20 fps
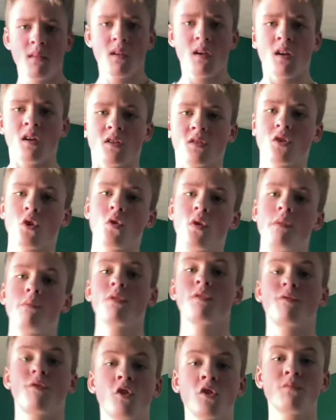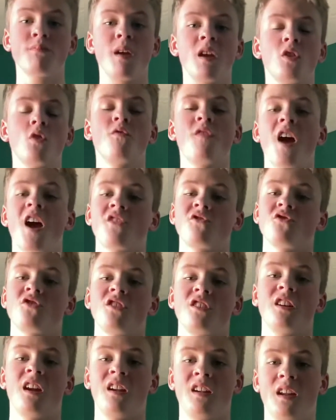so it was first manufactured in
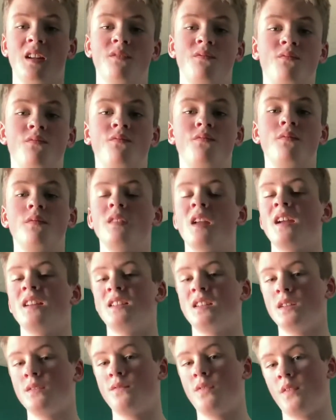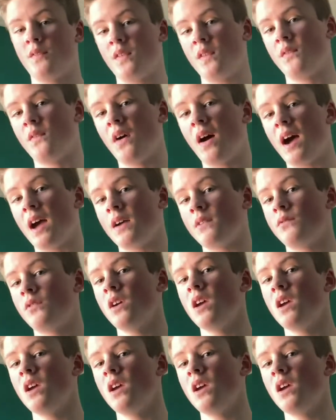1955,